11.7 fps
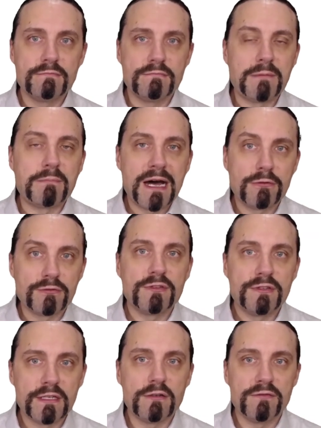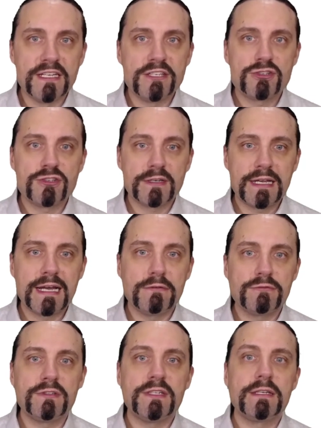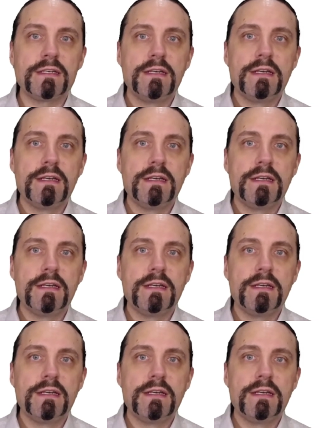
about innovation accounting